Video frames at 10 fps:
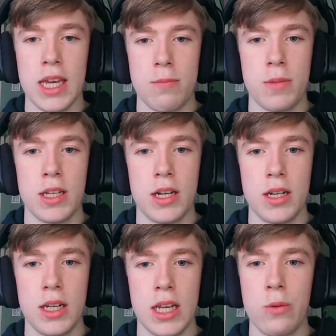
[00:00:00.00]
can be
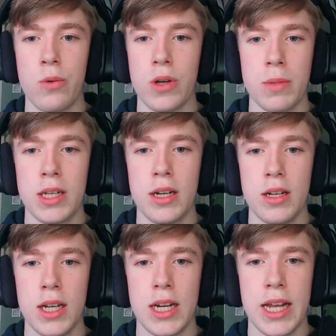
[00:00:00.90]
done, it will be
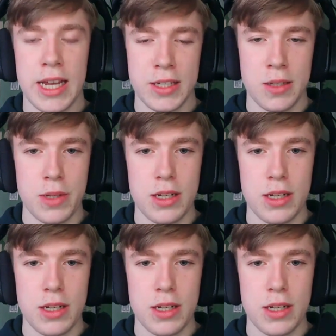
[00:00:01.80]
done and it has to.